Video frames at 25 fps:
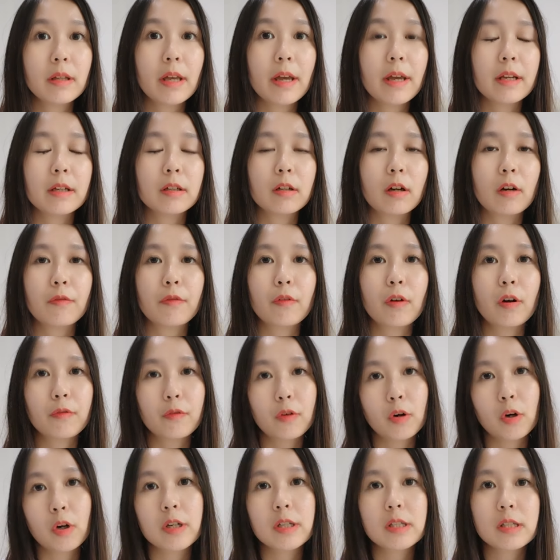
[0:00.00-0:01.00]
And of
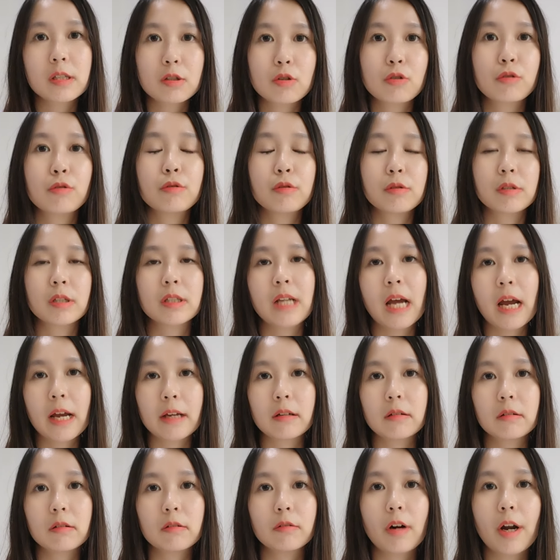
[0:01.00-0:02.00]
course, true to the
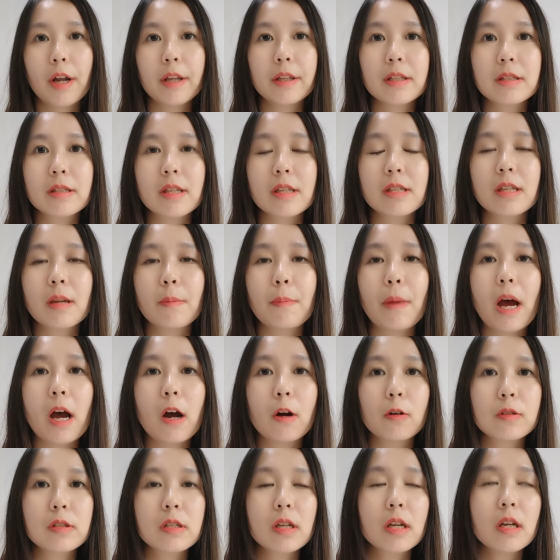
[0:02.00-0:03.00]
title, right, this is
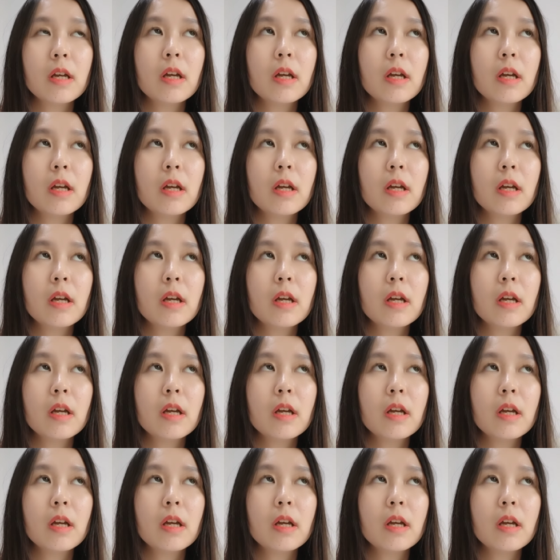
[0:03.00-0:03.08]
about